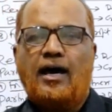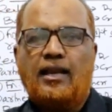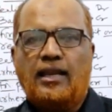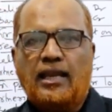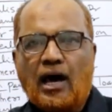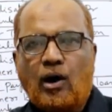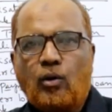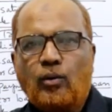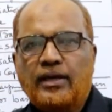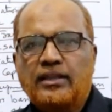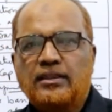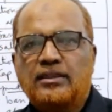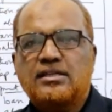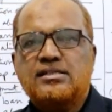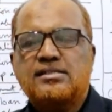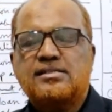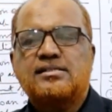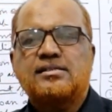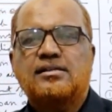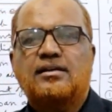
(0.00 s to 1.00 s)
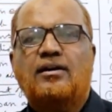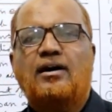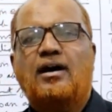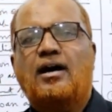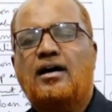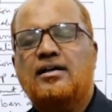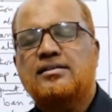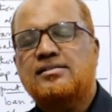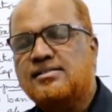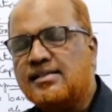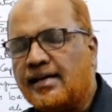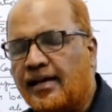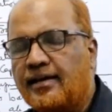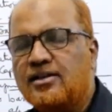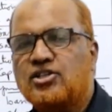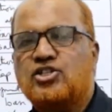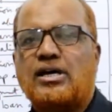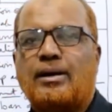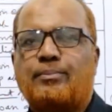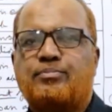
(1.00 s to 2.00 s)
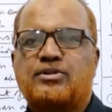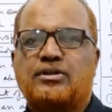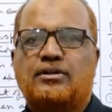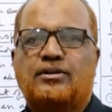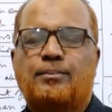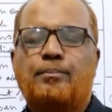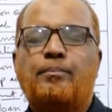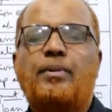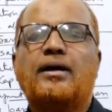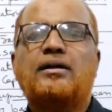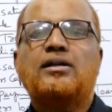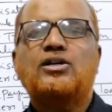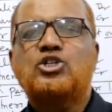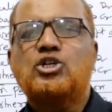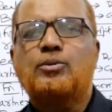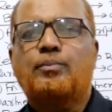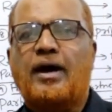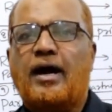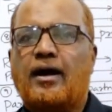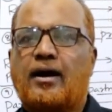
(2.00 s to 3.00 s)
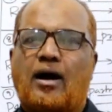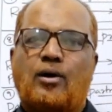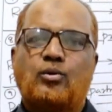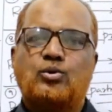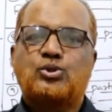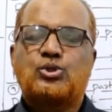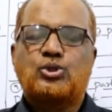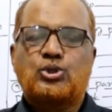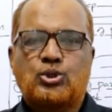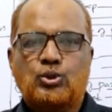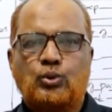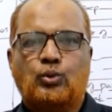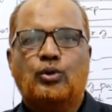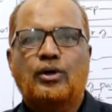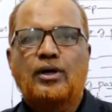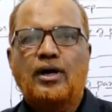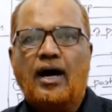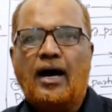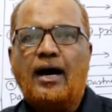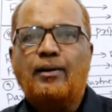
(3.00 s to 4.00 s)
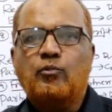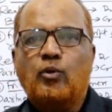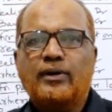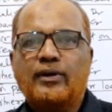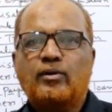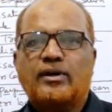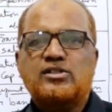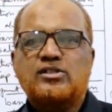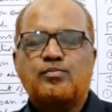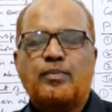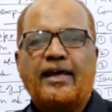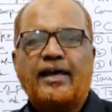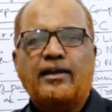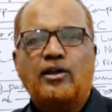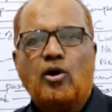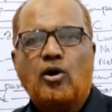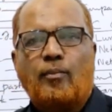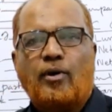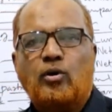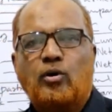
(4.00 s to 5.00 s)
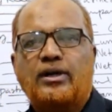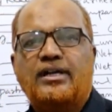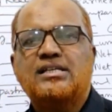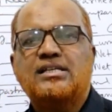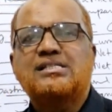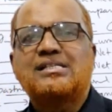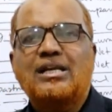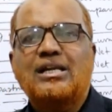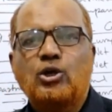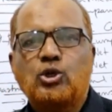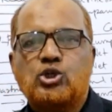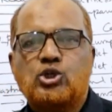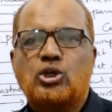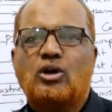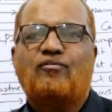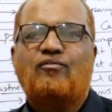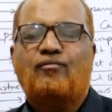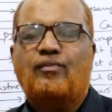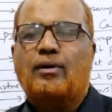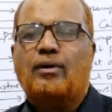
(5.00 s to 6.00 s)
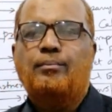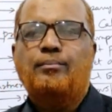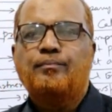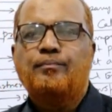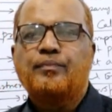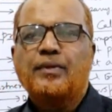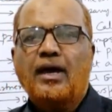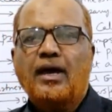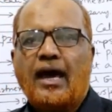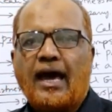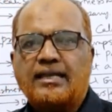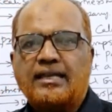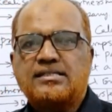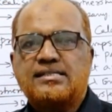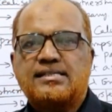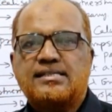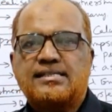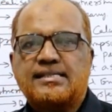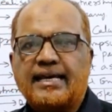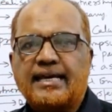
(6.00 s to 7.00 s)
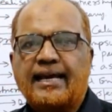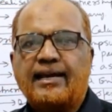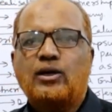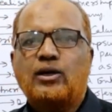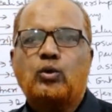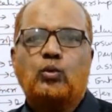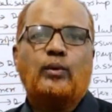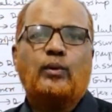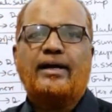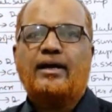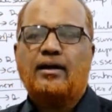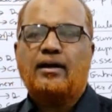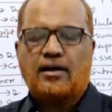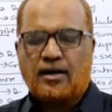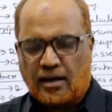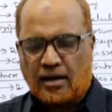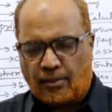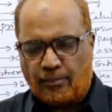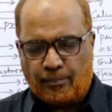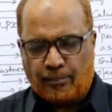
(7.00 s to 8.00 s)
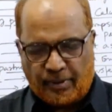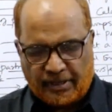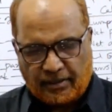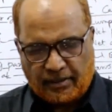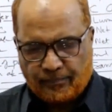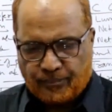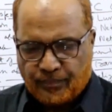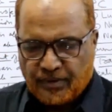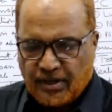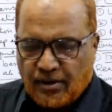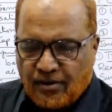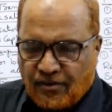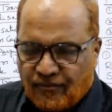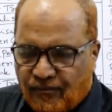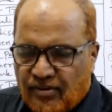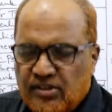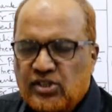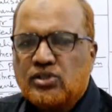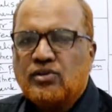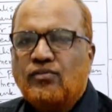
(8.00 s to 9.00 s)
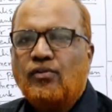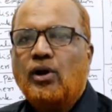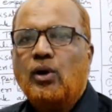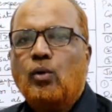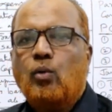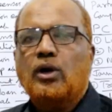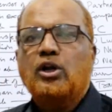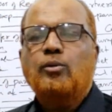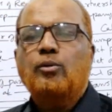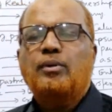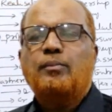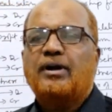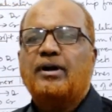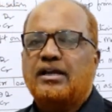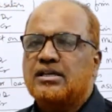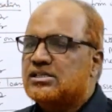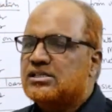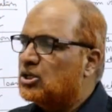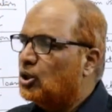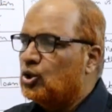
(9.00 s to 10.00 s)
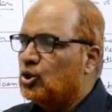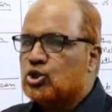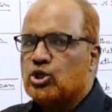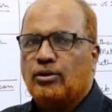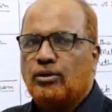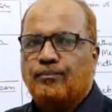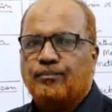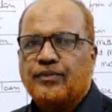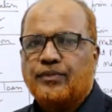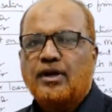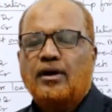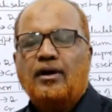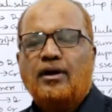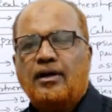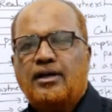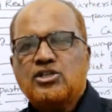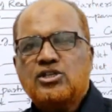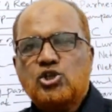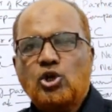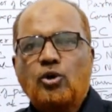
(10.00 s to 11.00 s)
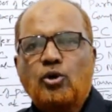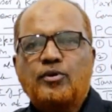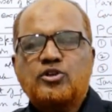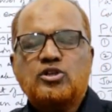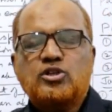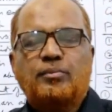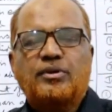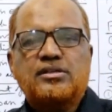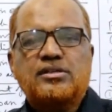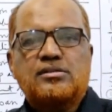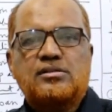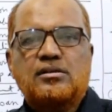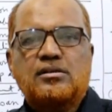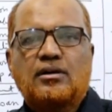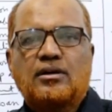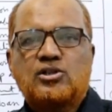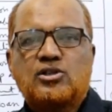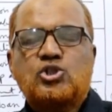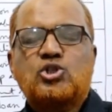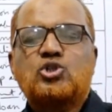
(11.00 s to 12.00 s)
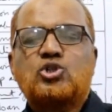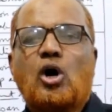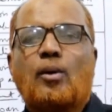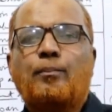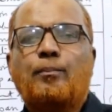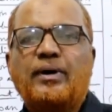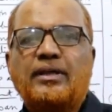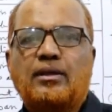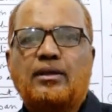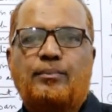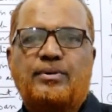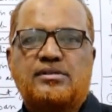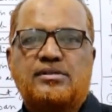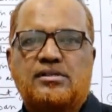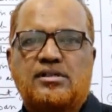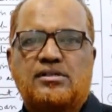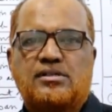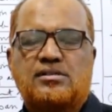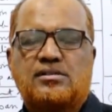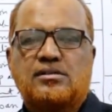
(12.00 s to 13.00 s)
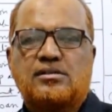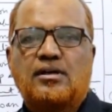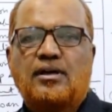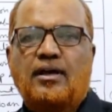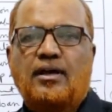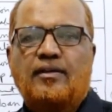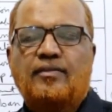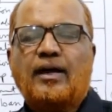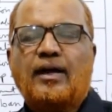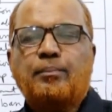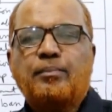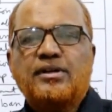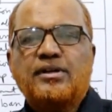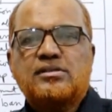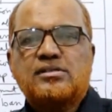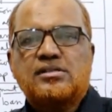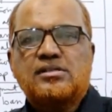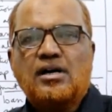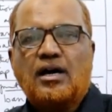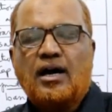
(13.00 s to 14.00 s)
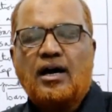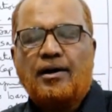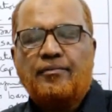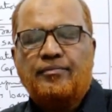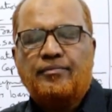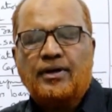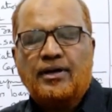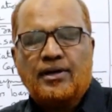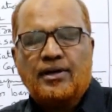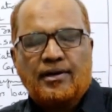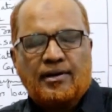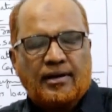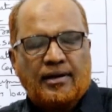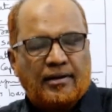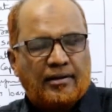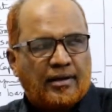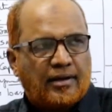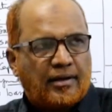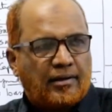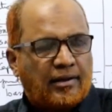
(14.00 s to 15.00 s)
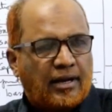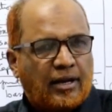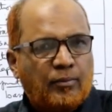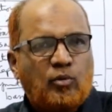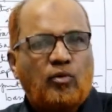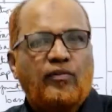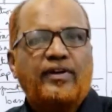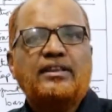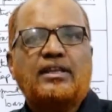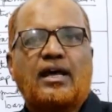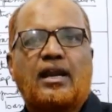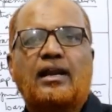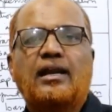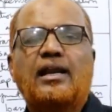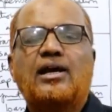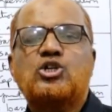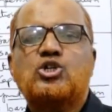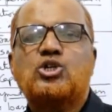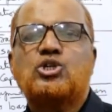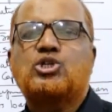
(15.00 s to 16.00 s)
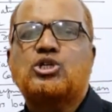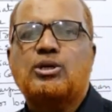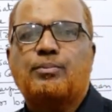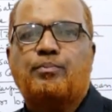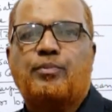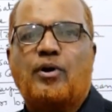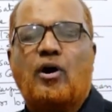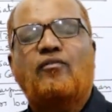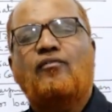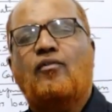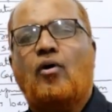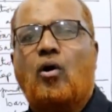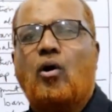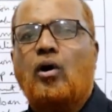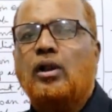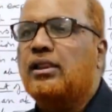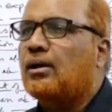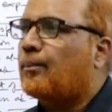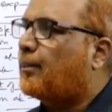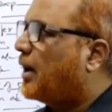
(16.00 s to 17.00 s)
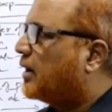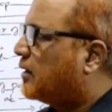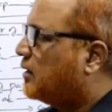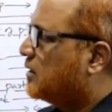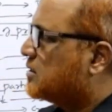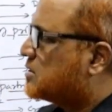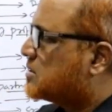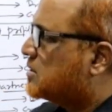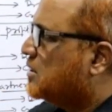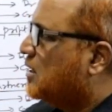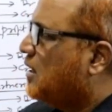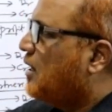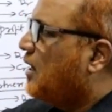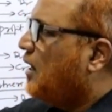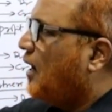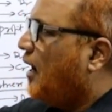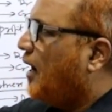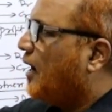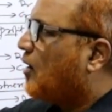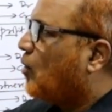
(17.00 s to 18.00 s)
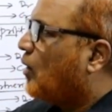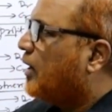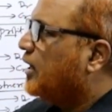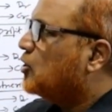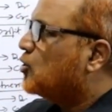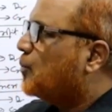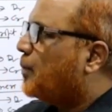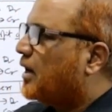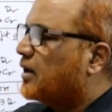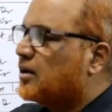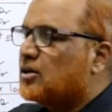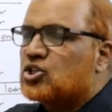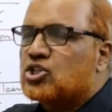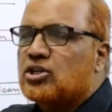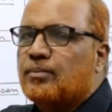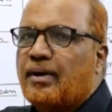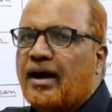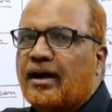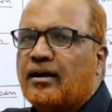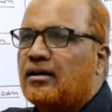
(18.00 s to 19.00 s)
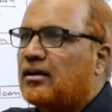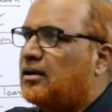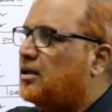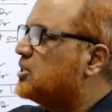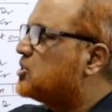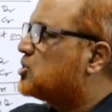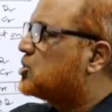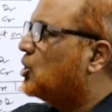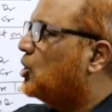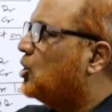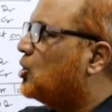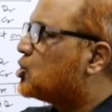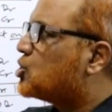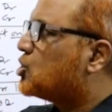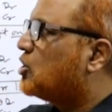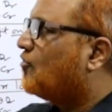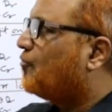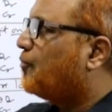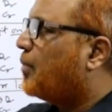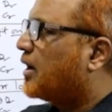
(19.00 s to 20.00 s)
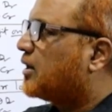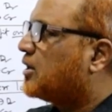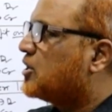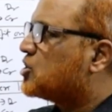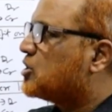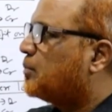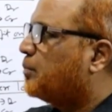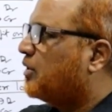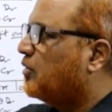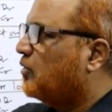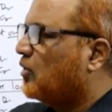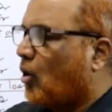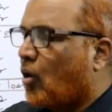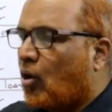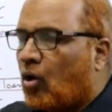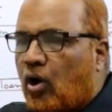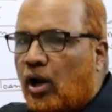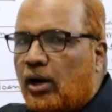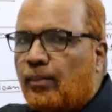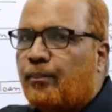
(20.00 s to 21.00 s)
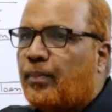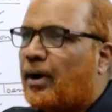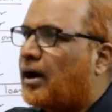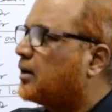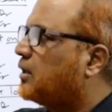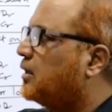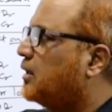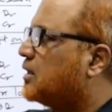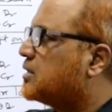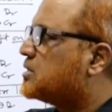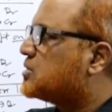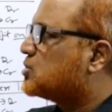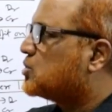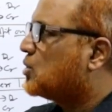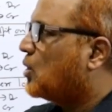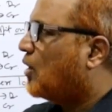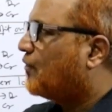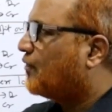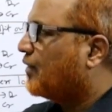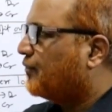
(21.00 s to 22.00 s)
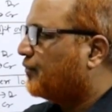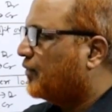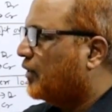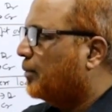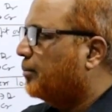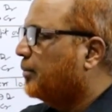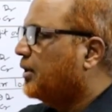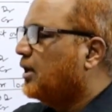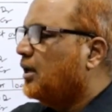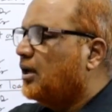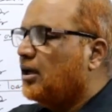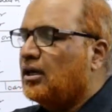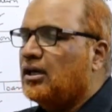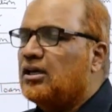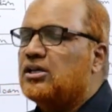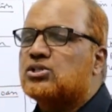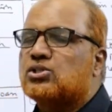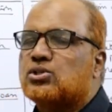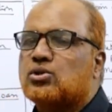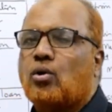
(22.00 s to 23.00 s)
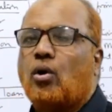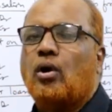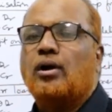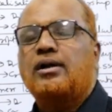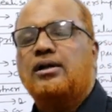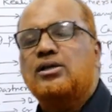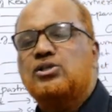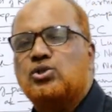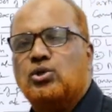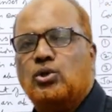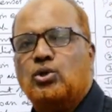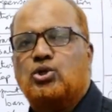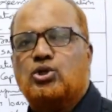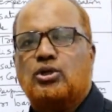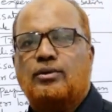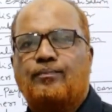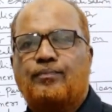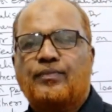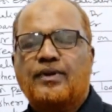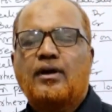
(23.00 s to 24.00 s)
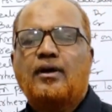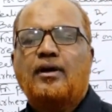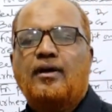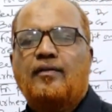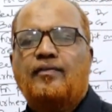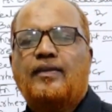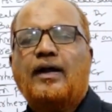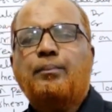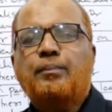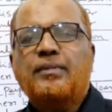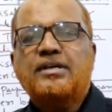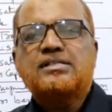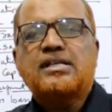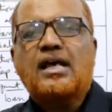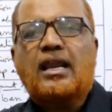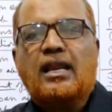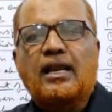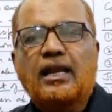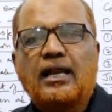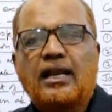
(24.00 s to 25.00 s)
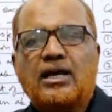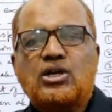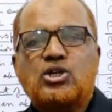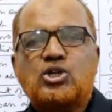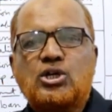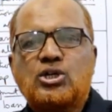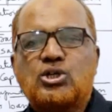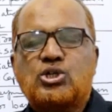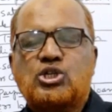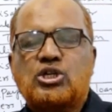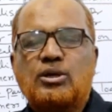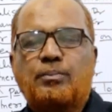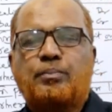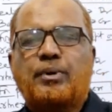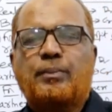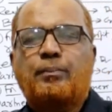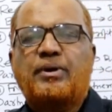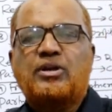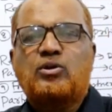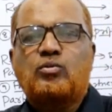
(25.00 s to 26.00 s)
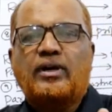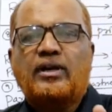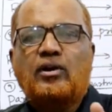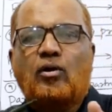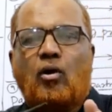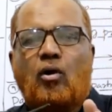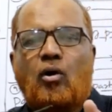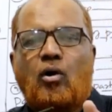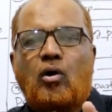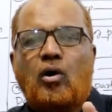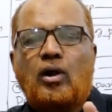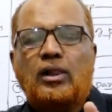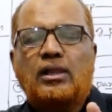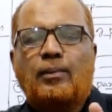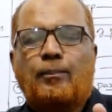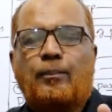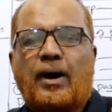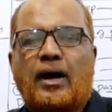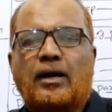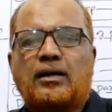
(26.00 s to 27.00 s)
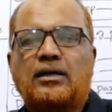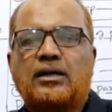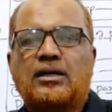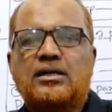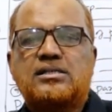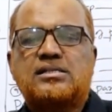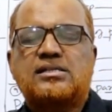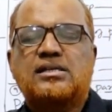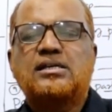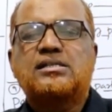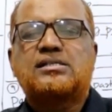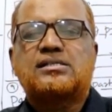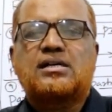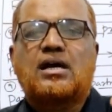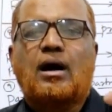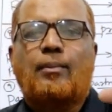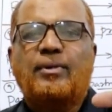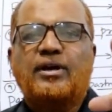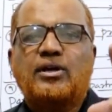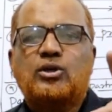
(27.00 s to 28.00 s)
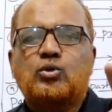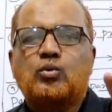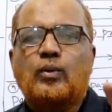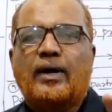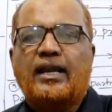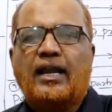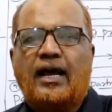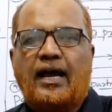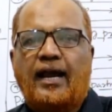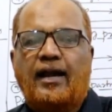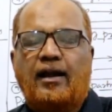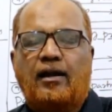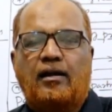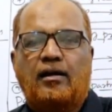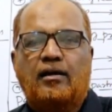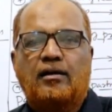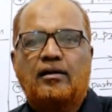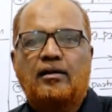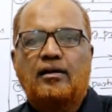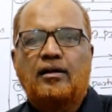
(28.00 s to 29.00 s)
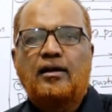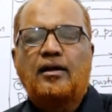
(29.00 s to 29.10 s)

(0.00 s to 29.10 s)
Now in this uh, second chapter, partnership accounts 2, I'm going to explain you about dissolution of firm and sale to a company. First of all, what do you mean by dissolution? Dissolution means stopping the business. That means uh, uh, uh removing the relationship of all the partners. According to Partnership Act, dissolution of partnership between all partners of a firm is called dissolution. That means the relationship between all the partners is coming to an end.